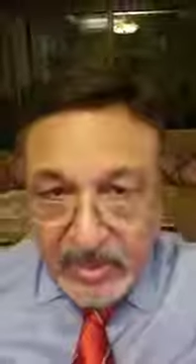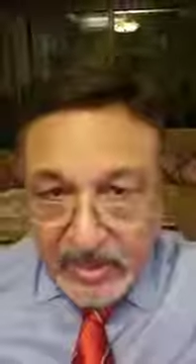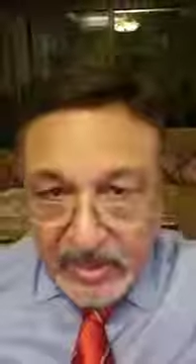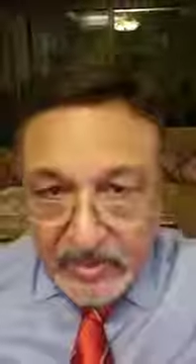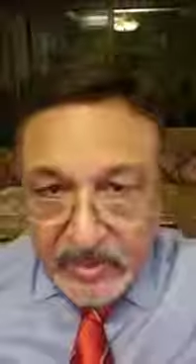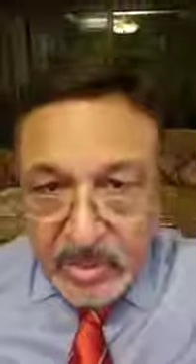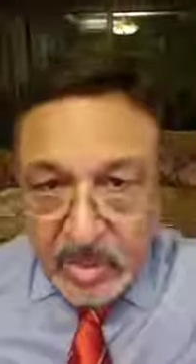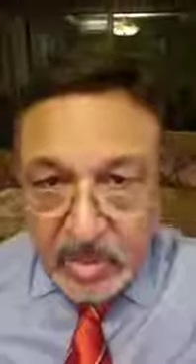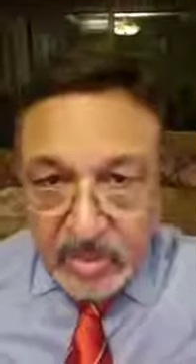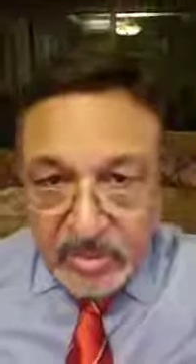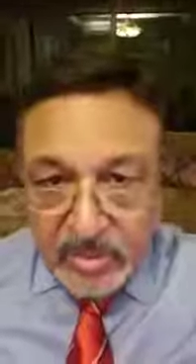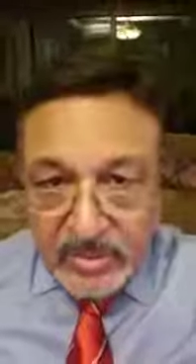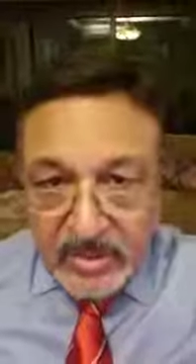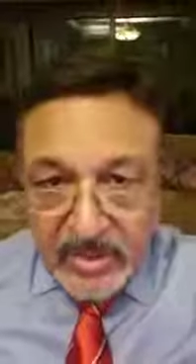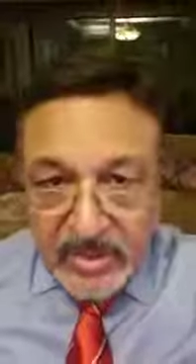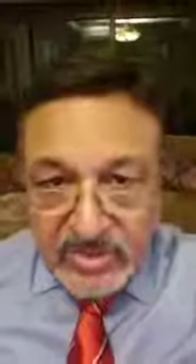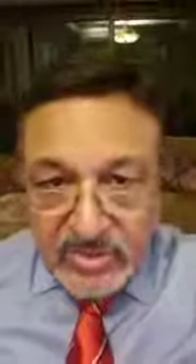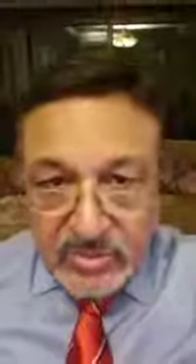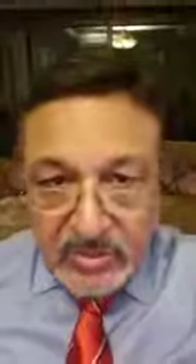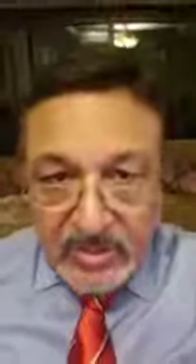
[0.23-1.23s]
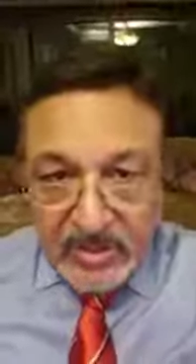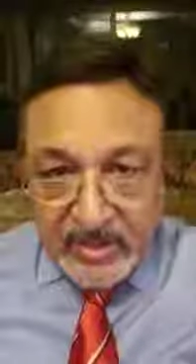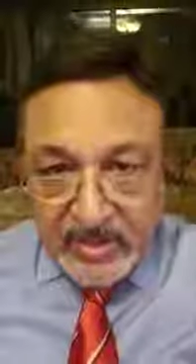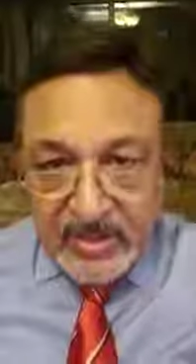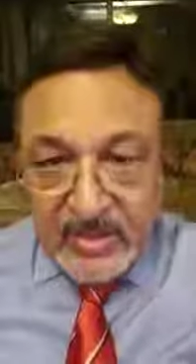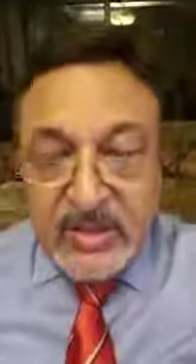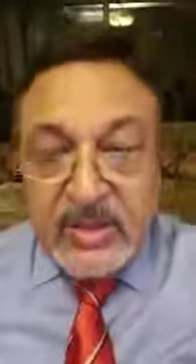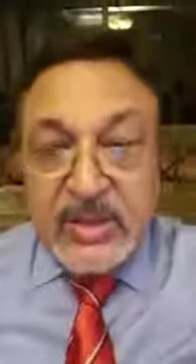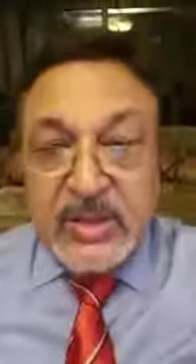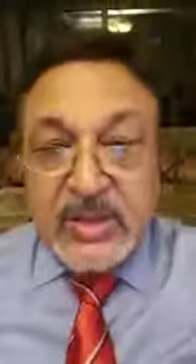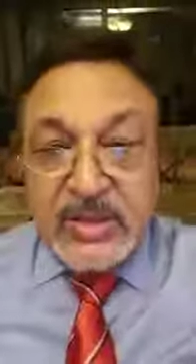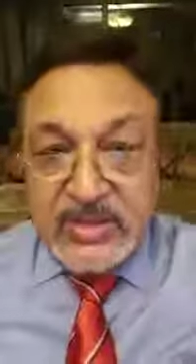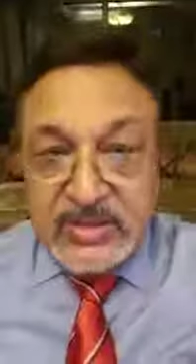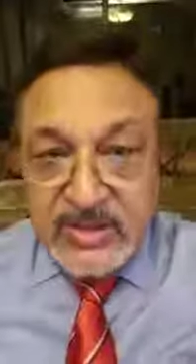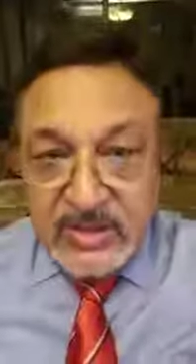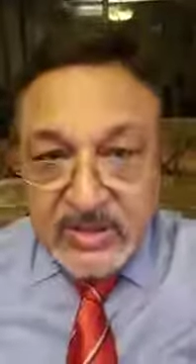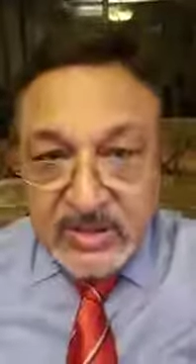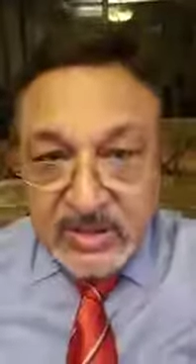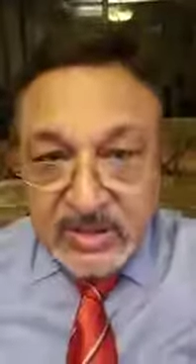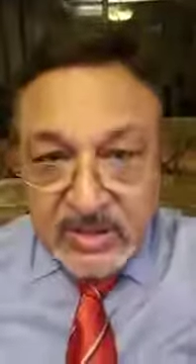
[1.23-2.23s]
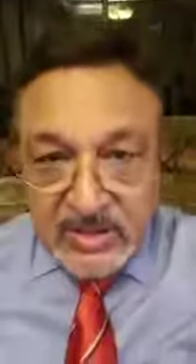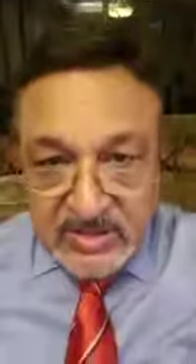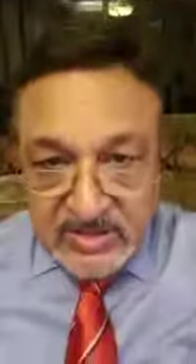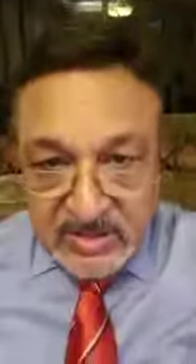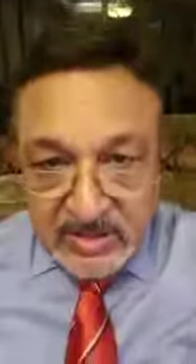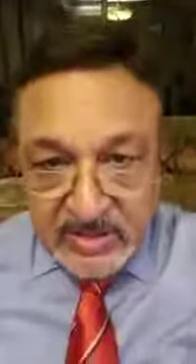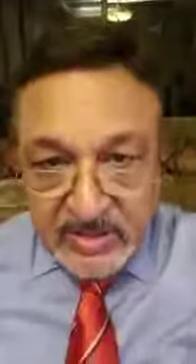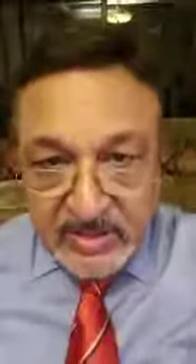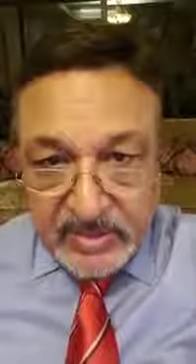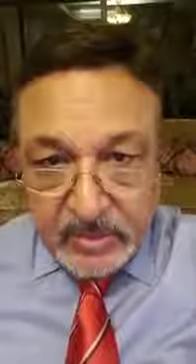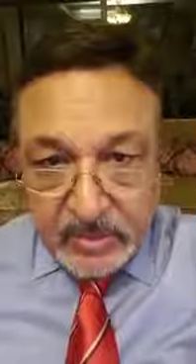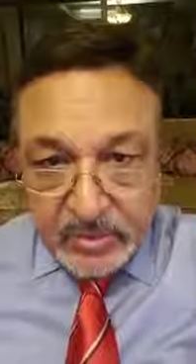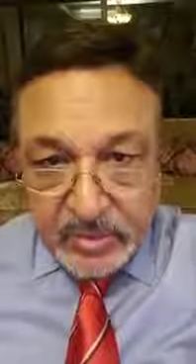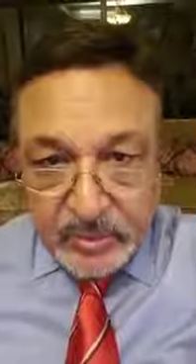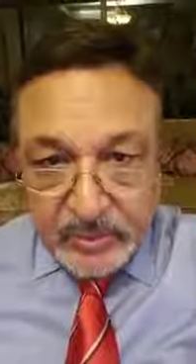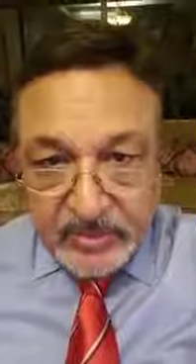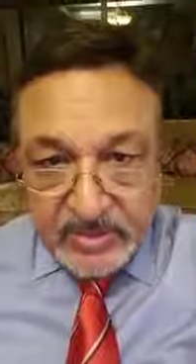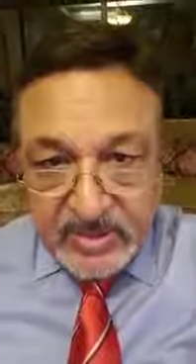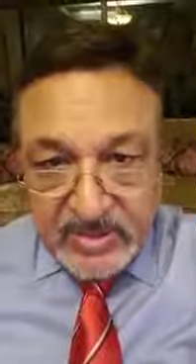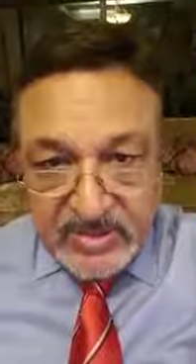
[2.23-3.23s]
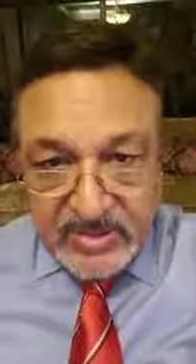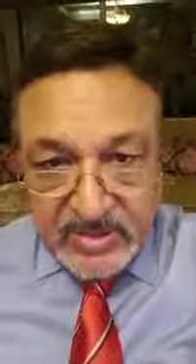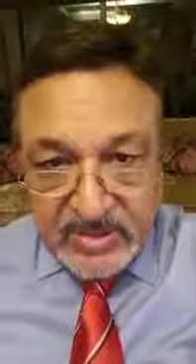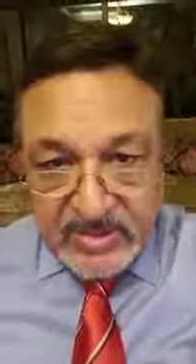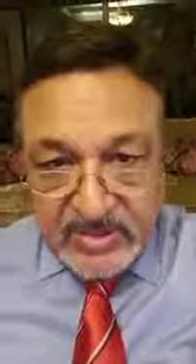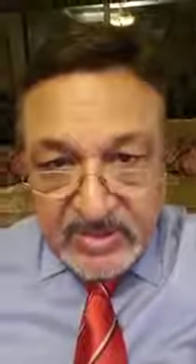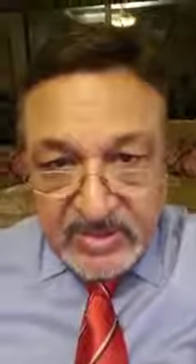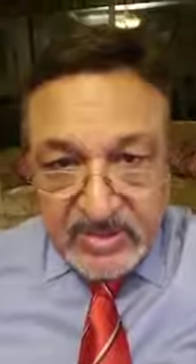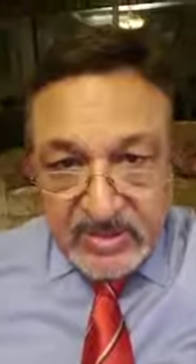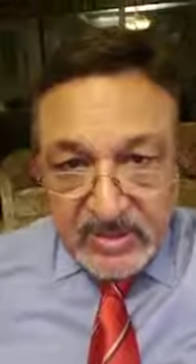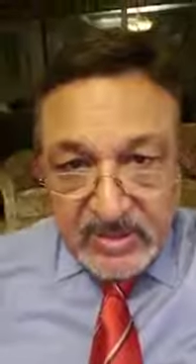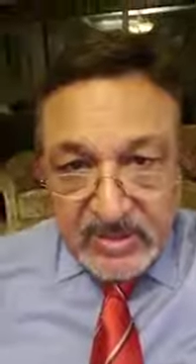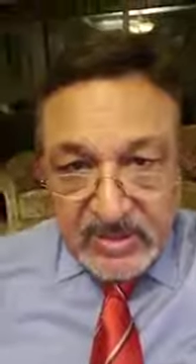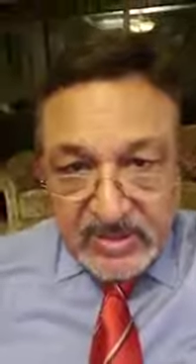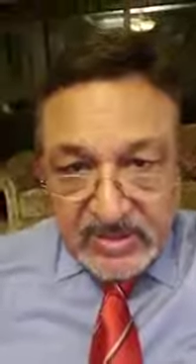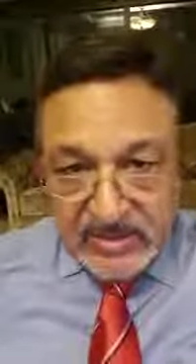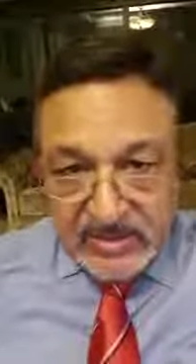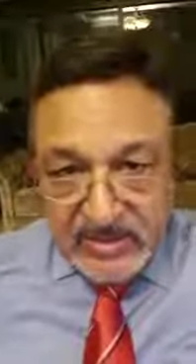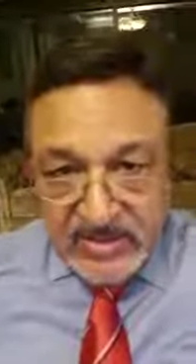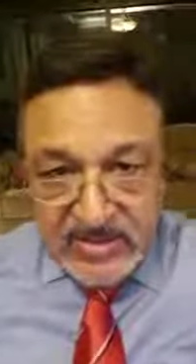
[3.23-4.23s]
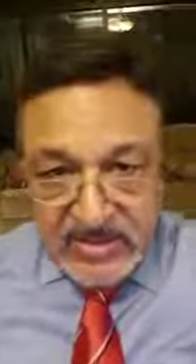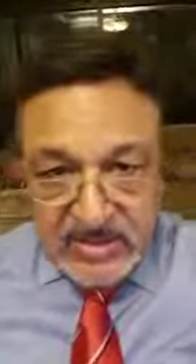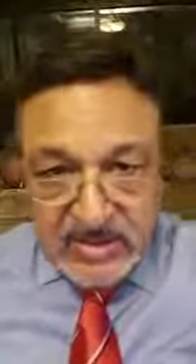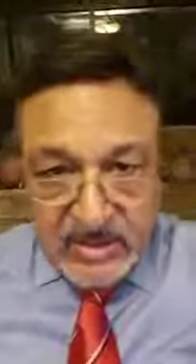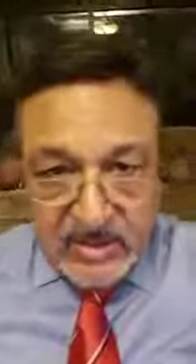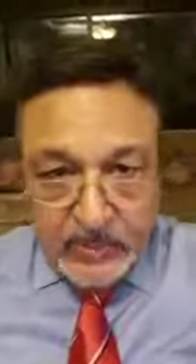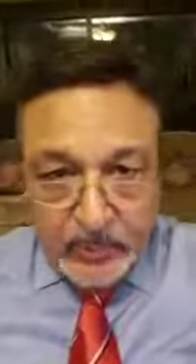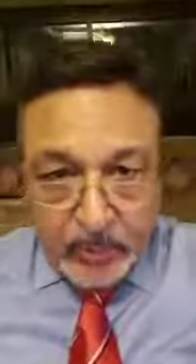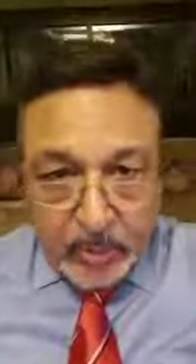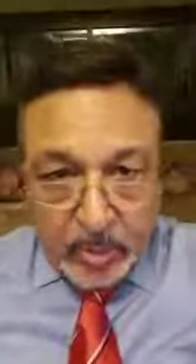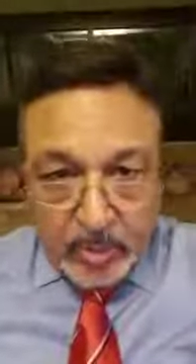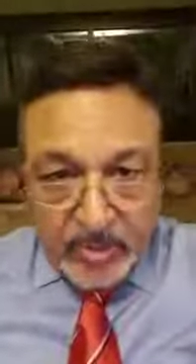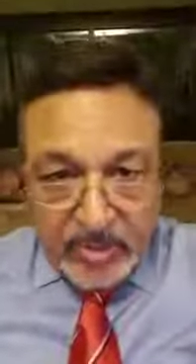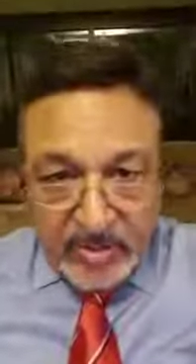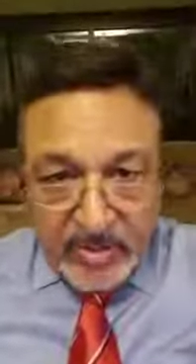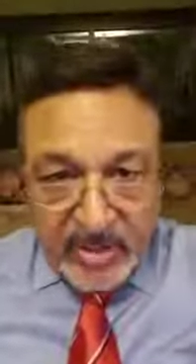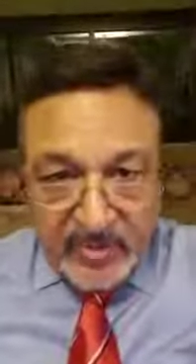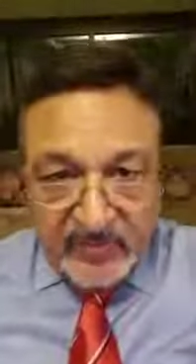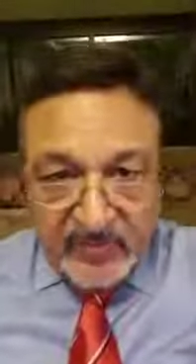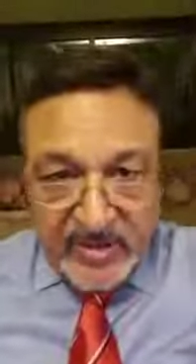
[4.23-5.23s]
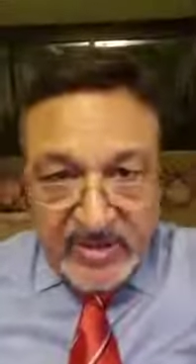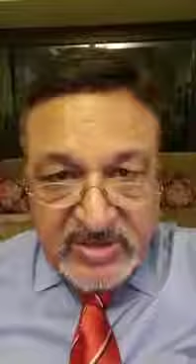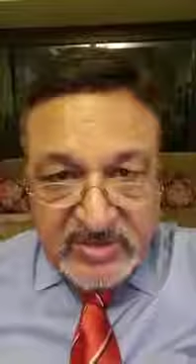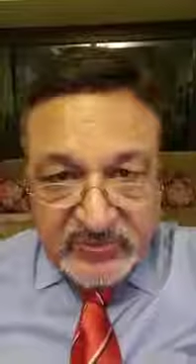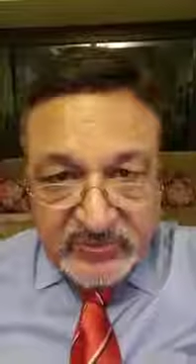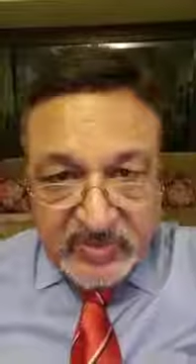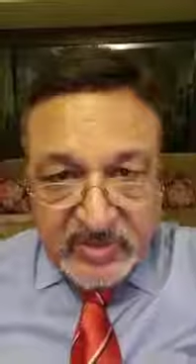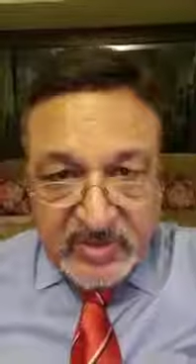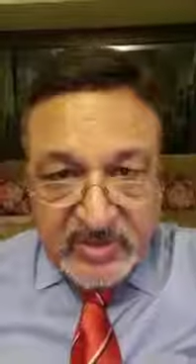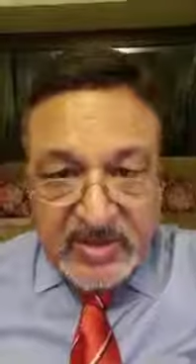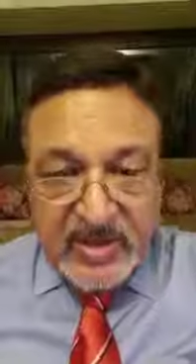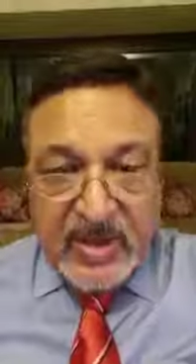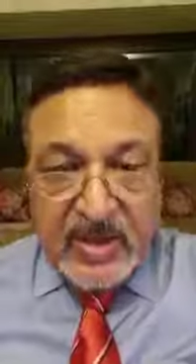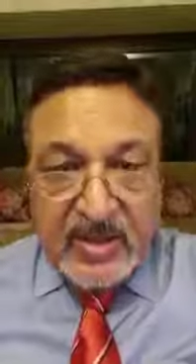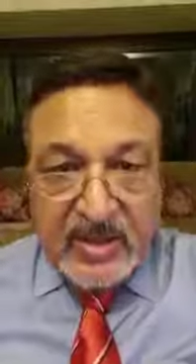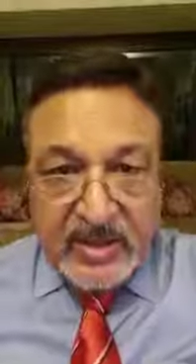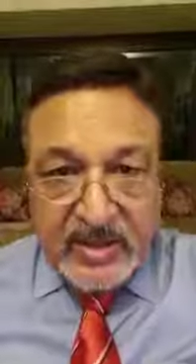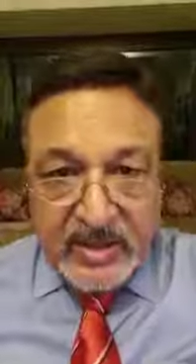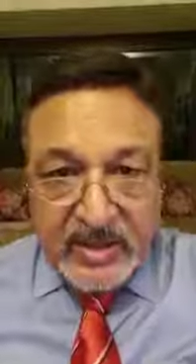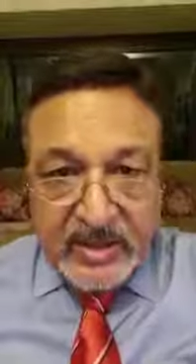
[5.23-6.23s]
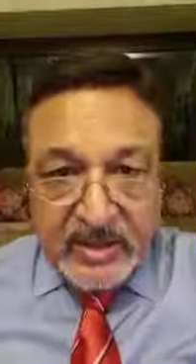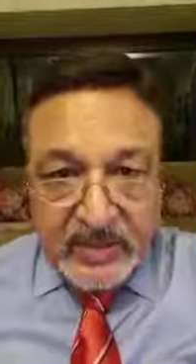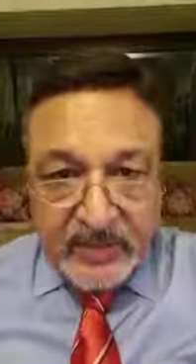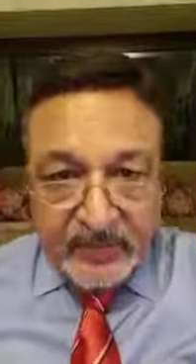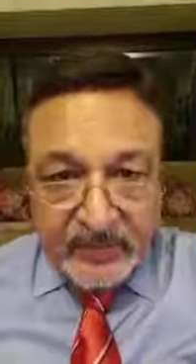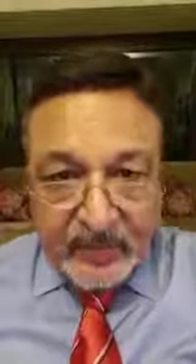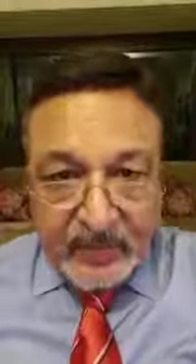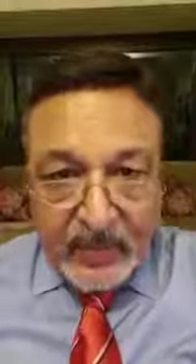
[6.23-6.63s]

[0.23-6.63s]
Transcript: I am Dr. Yash Gulati, Senior Consultant Orthopedic Surgeon. This is an important advice for the elderly.